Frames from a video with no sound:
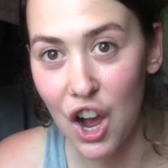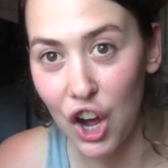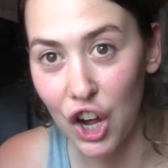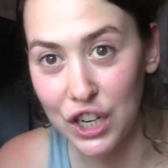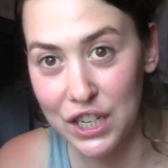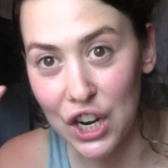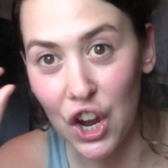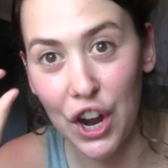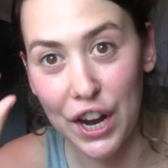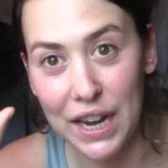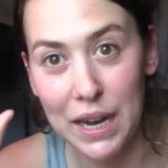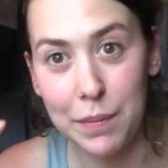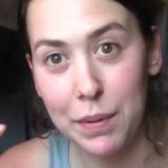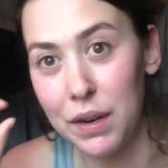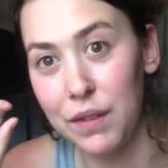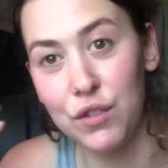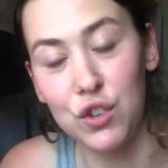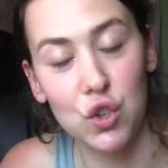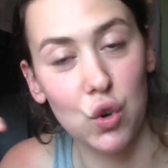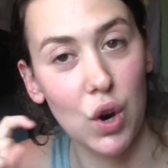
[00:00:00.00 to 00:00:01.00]
a tiny
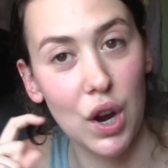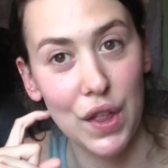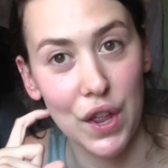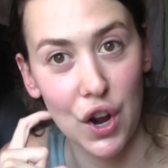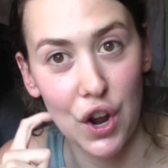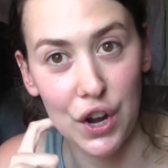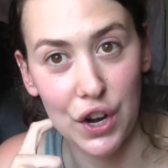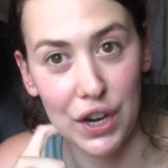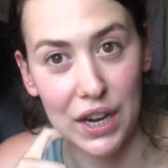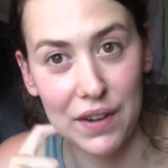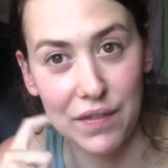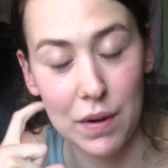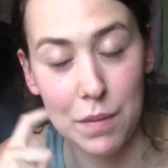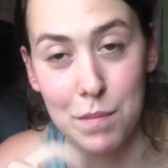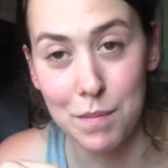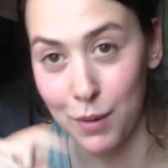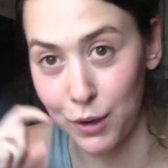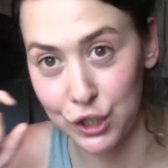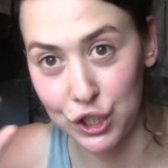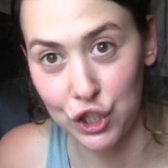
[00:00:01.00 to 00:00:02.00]
bit of joy that I could
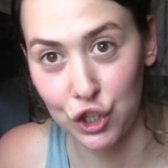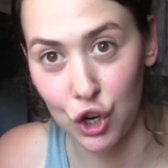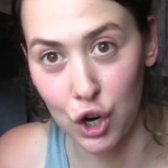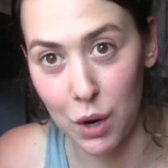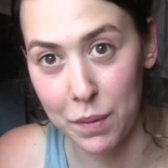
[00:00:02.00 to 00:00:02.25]
even muster